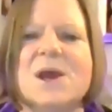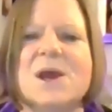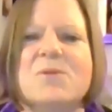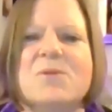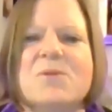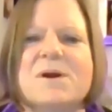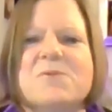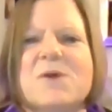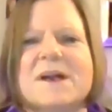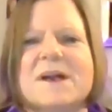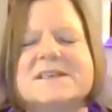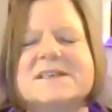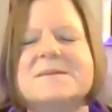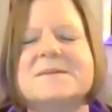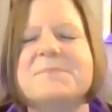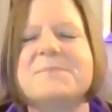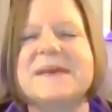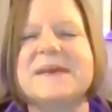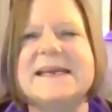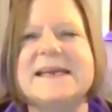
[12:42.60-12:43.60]
We want to
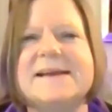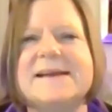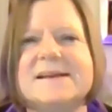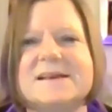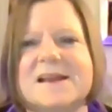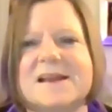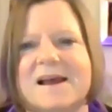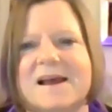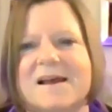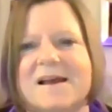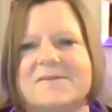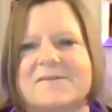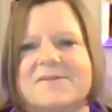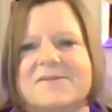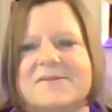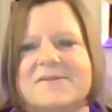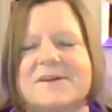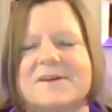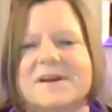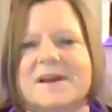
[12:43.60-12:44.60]
be love
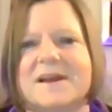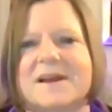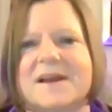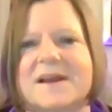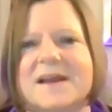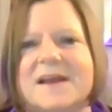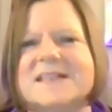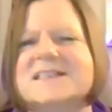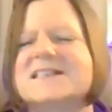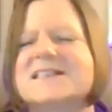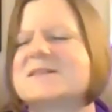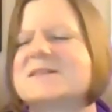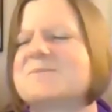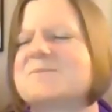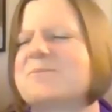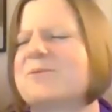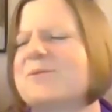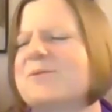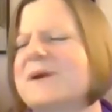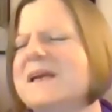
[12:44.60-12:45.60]
and
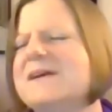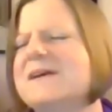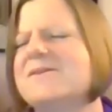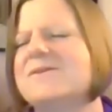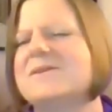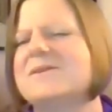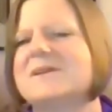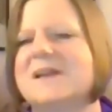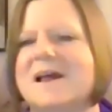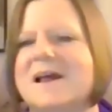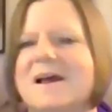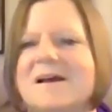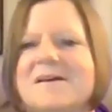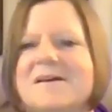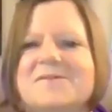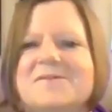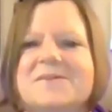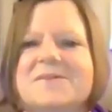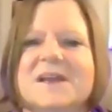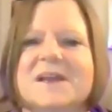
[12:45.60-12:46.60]
sprinkle
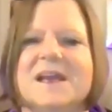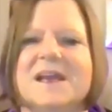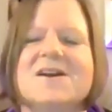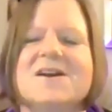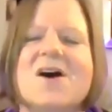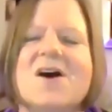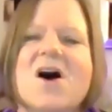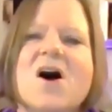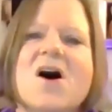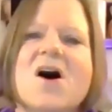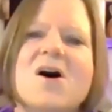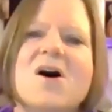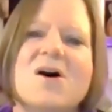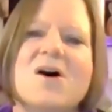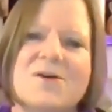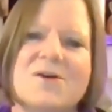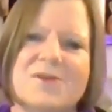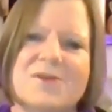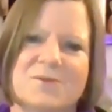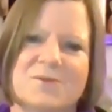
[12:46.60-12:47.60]
love in
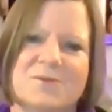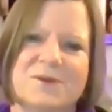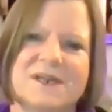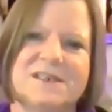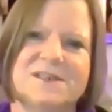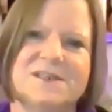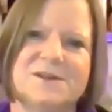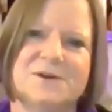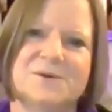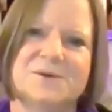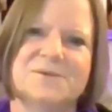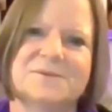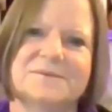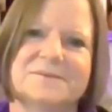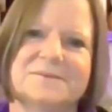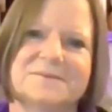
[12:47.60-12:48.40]
all that we do.